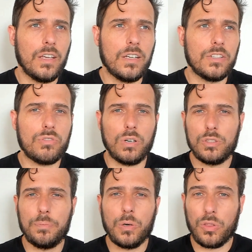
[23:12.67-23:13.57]
struggle to
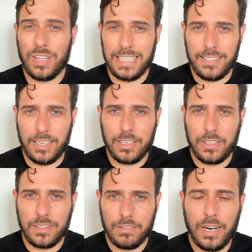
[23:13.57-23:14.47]
be authentic,
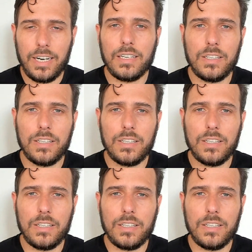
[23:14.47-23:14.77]
right?